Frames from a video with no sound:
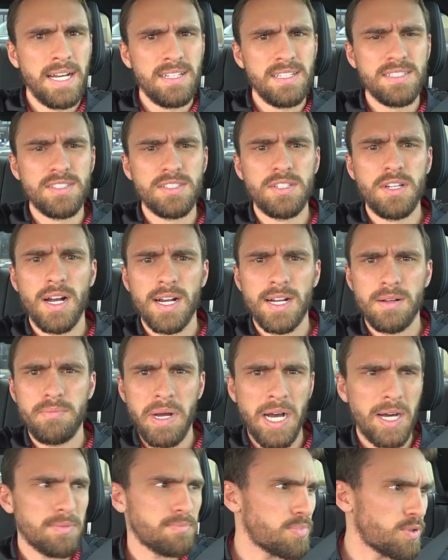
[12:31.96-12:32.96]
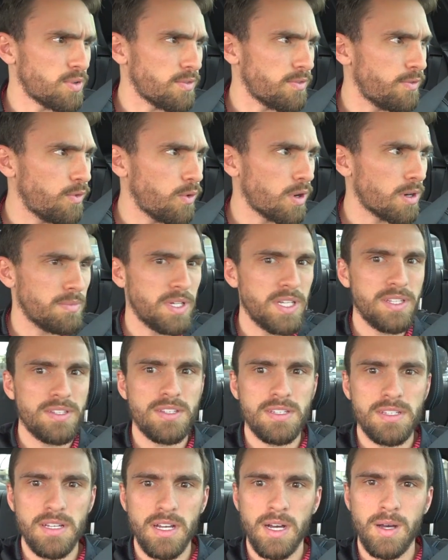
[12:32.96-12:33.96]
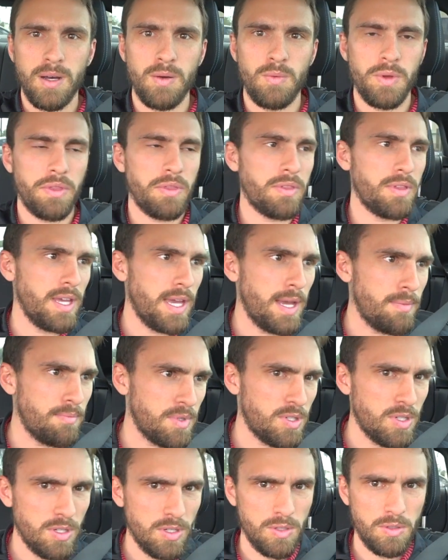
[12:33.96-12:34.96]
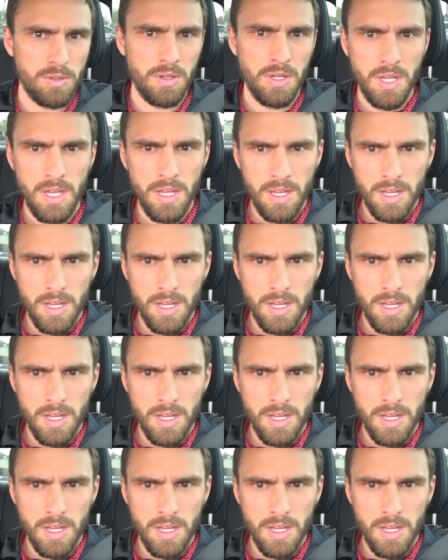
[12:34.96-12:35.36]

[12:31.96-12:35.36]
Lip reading: let's talk about performance with the M2.